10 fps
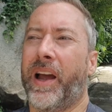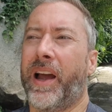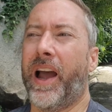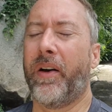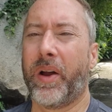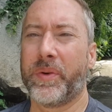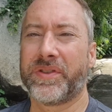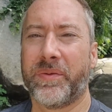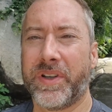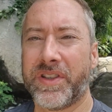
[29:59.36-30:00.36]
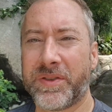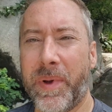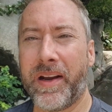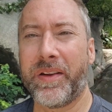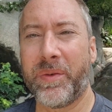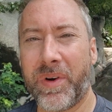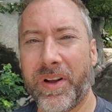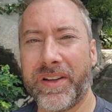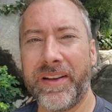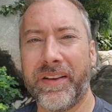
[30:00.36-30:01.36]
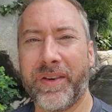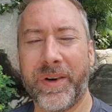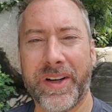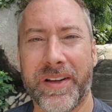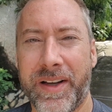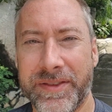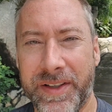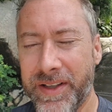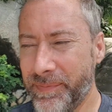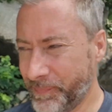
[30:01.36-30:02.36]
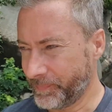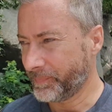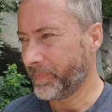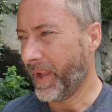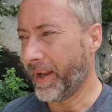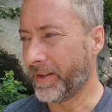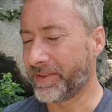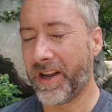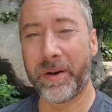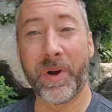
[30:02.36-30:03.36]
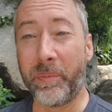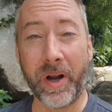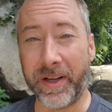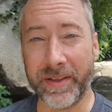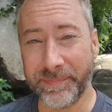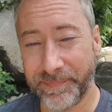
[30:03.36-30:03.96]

how I was the richest man in the world and never realized it. And it's not about money,